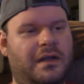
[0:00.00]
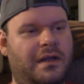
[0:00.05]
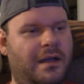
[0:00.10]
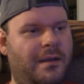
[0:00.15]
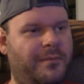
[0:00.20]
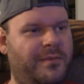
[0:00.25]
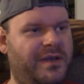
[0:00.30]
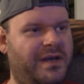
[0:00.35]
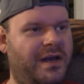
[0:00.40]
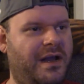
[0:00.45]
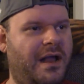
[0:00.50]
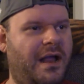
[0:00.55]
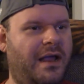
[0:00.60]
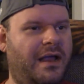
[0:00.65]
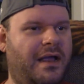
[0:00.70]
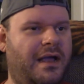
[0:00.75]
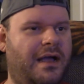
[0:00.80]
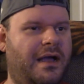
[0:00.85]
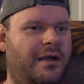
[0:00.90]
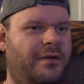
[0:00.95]
I mean,
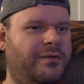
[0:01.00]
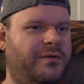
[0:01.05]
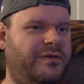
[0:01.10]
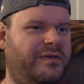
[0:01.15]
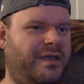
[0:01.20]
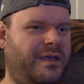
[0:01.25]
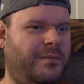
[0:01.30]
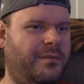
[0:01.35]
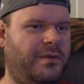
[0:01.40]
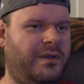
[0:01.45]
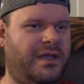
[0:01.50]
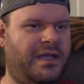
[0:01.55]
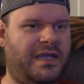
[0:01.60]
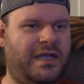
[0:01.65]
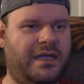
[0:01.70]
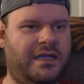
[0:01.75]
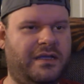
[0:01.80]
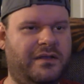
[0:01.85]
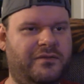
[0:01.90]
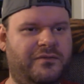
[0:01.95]
I was able to
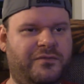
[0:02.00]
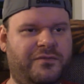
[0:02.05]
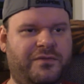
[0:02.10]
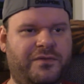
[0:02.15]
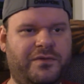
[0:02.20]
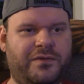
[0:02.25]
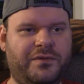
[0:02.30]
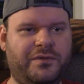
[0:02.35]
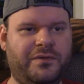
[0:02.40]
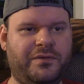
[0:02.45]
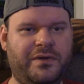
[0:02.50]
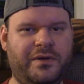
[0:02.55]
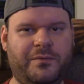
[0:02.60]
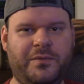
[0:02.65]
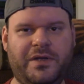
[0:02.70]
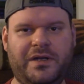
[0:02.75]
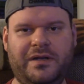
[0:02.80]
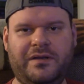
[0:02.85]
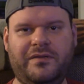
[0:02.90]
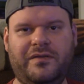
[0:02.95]
hang in for 3
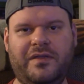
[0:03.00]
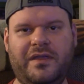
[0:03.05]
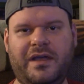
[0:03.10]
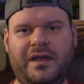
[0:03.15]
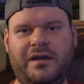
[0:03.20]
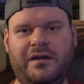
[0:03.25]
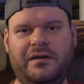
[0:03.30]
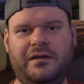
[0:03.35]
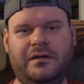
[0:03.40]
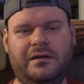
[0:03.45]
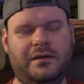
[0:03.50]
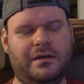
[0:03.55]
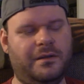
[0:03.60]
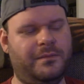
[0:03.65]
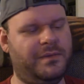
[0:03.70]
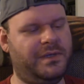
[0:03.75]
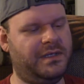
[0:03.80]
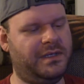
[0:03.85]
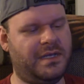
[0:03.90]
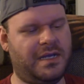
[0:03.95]
minutes there. I
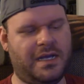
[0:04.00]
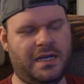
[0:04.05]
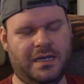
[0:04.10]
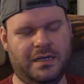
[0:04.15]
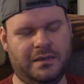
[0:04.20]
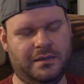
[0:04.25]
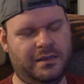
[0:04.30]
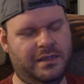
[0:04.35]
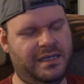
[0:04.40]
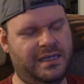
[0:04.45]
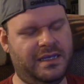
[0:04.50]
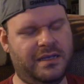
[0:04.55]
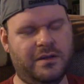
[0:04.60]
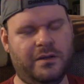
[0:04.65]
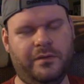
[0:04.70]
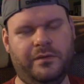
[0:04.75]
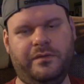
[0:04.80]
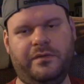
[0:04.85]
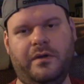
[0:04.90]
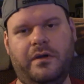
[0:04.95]
mean, it
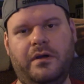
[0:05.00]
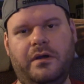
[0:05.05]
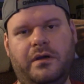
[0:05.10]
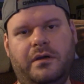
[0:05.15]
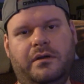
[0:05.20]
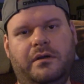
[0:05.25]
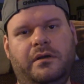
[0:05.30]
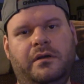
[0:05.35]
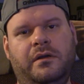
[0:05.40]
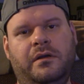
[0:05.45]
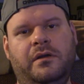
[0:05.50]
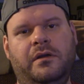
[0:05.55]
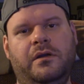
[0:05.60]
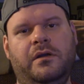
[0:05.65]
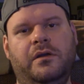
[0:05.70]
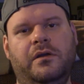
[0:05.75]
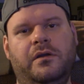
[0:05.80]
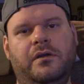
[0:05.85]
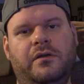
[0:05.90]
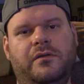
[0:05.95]
goes on
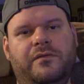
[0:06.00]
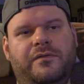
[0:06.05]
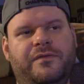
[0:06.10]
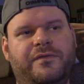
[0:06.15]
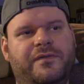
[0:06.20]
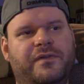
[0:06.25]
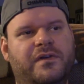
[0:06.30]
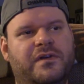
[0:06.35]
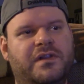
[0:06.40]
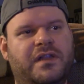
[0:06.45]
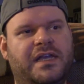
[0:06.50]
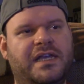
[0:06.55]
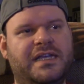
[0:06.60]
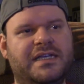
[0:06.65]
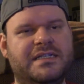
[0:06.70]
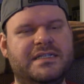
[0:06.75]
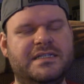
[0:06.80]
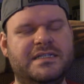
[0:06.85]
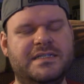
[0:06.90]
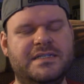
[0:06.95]
for
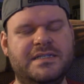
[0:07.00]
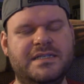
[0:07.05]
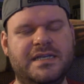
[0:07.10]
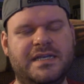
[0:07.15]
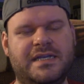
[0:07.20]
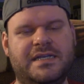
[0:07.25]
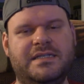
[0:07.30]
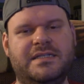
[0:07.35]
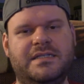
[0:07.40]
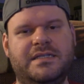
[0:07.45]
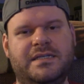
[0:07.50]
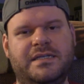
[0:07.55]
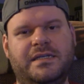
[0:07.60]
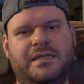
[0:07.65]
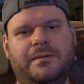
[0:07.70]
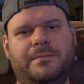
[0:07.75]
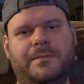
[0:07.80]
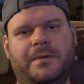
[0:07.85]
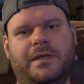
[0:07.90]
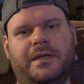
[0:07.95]
like
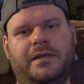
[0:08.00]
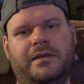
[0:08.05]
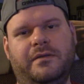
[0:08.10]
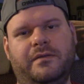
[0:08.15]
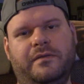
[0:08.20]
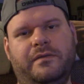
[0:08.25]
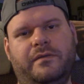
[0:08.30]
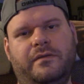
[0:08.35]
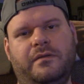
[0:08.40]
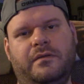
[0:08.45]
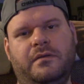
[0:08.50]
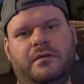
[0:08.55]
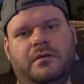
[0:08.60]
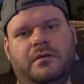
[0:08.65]
16 minutes.